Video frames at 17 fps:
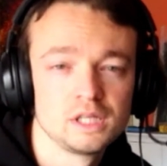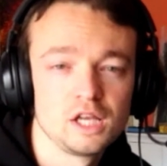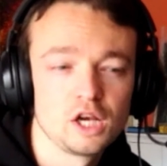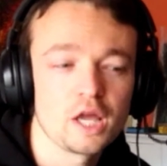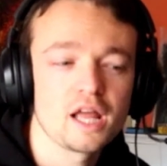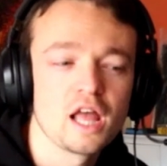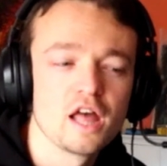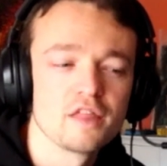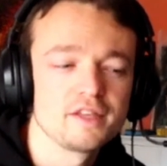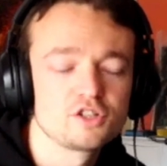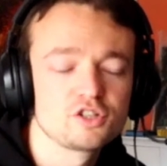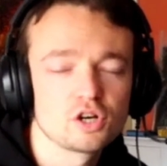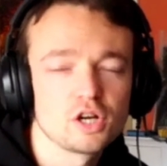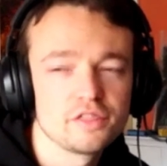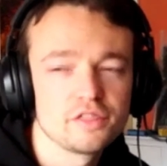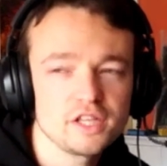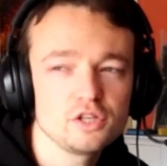Like
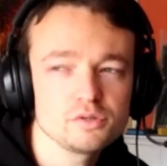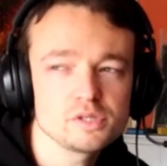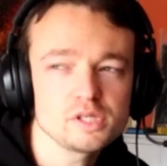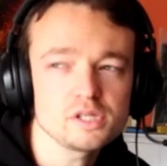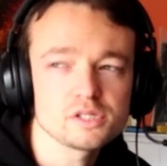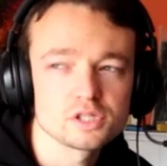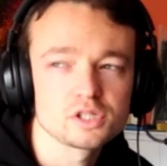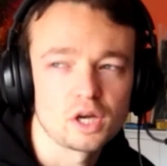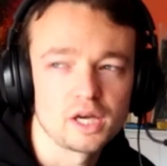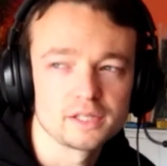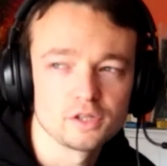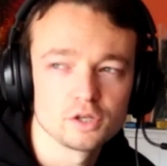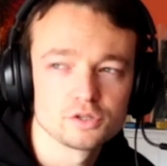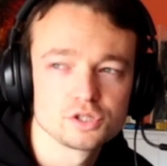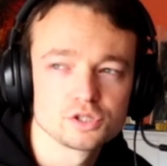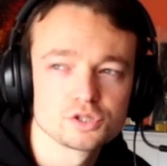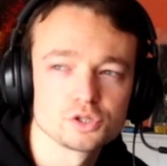they use it as a
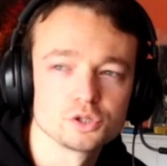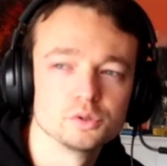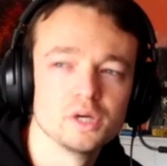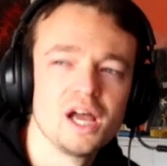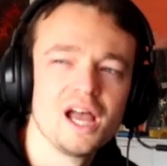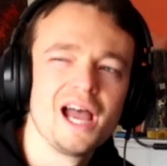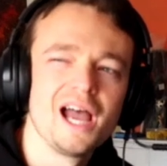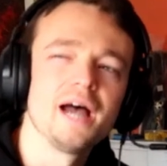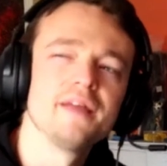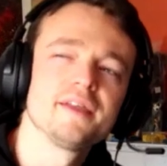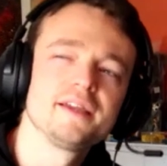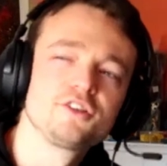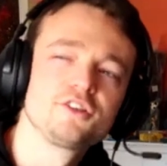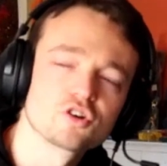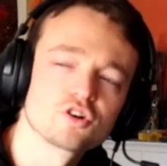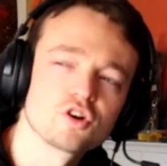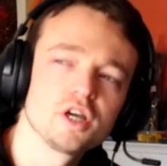diagnosis tool, and they
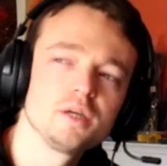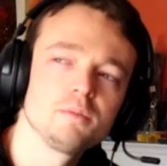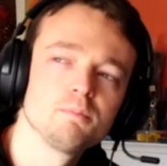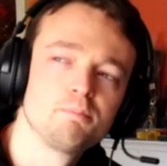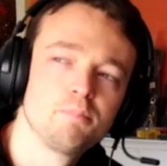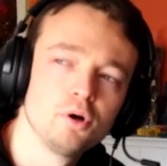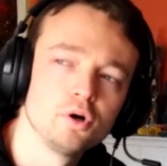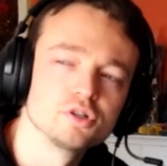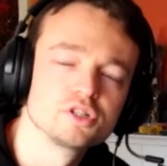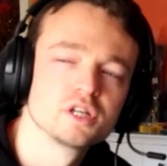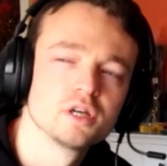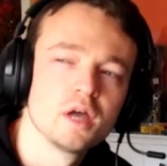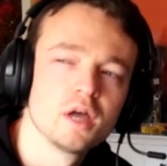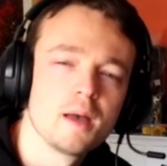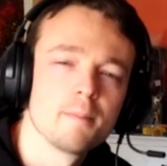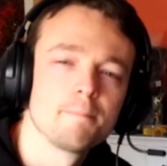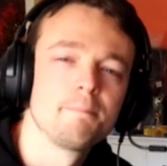try and put
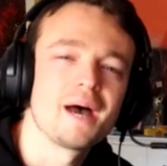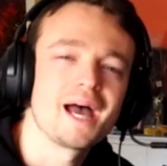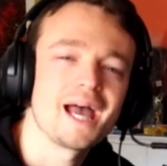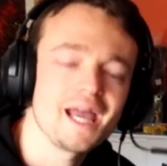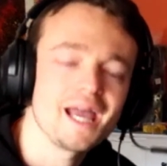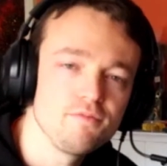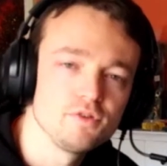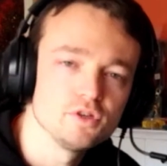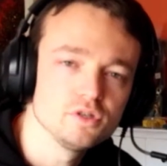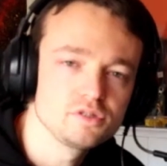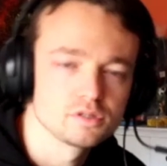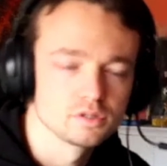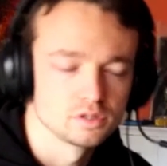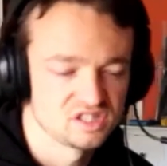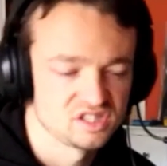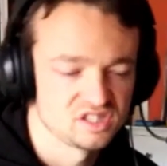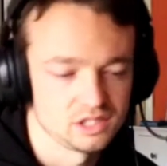behaviors,
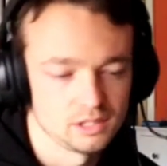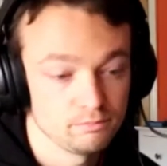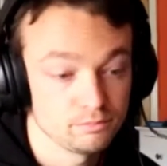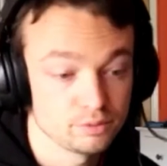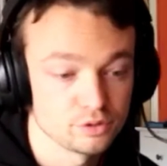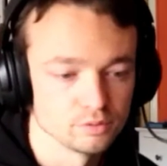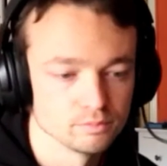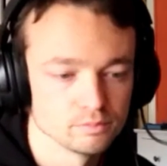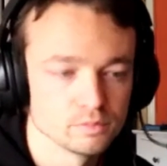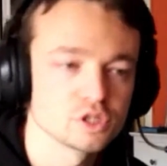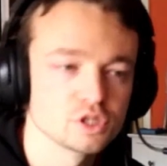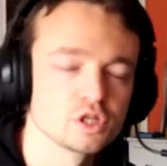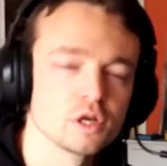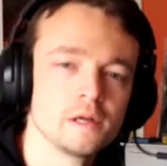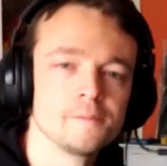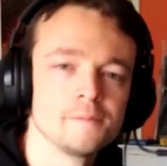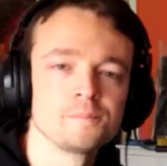symptoms
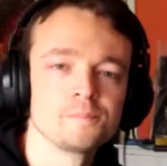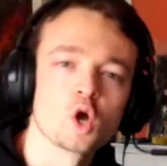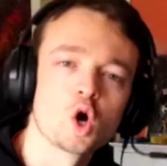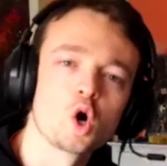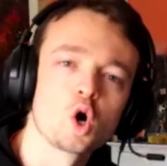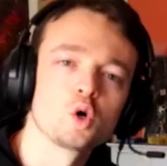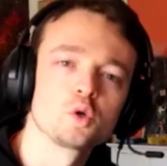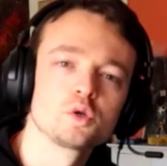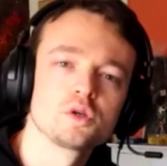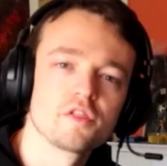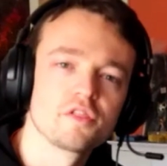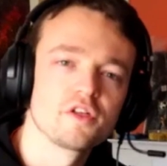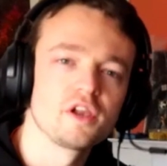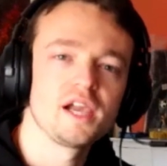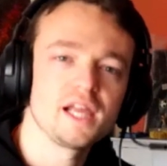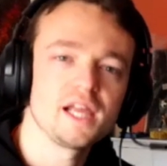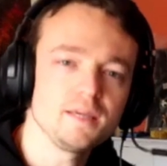on
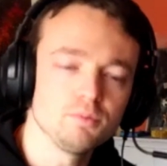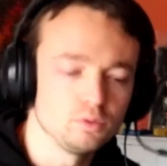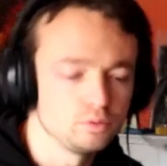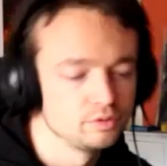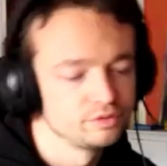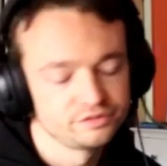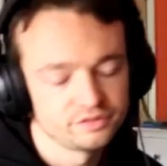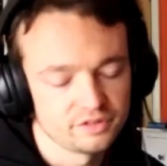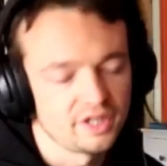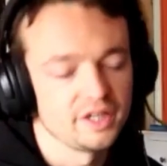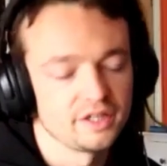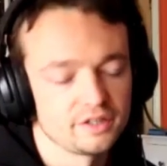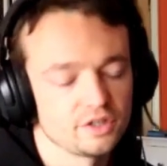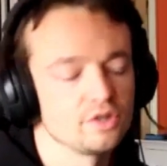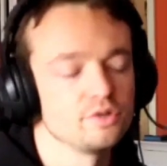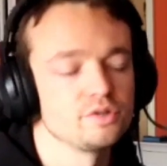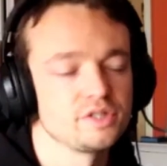the label
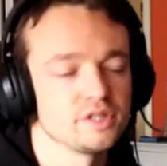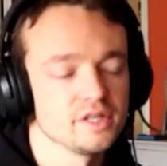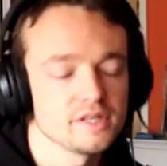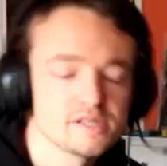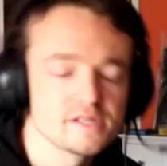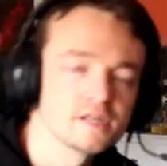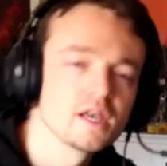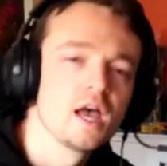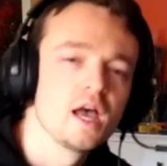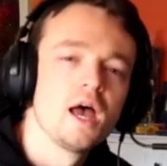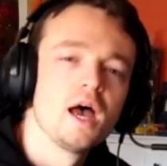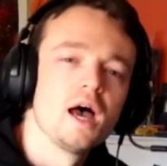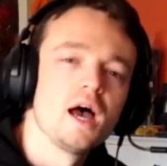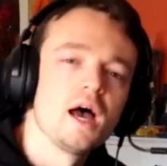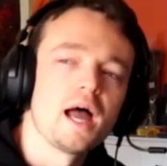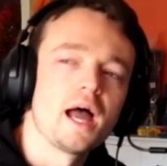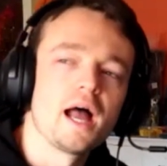diagnosis,
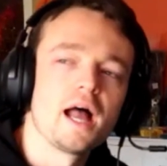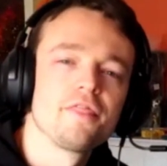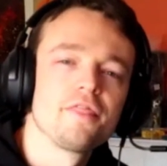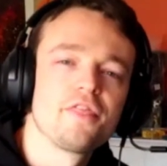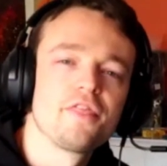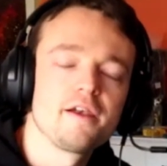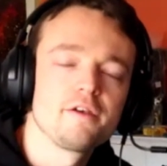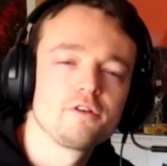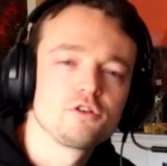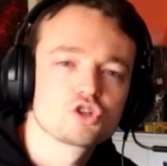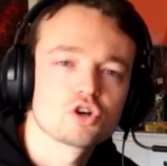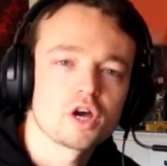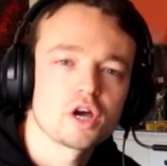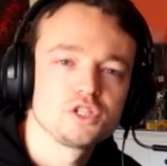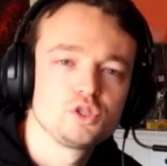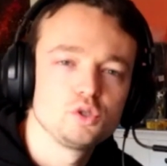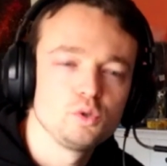and then
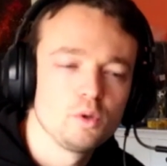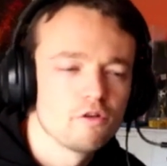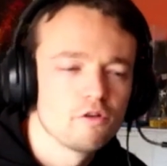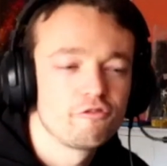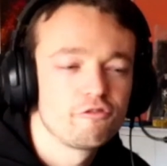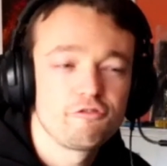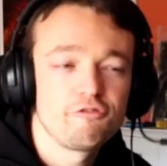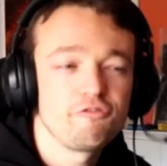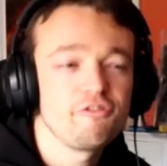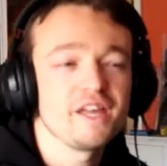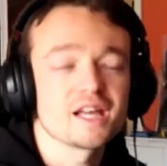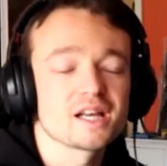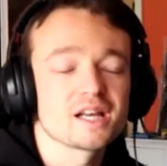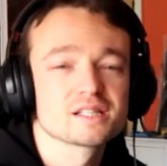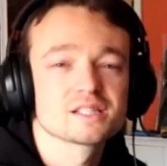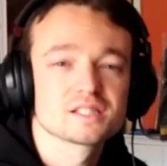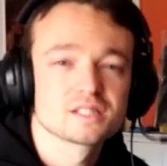try to
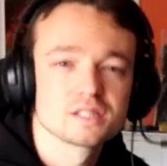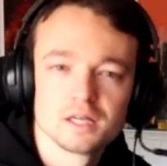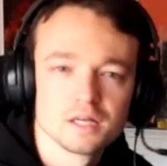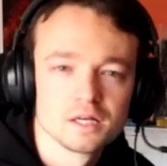fix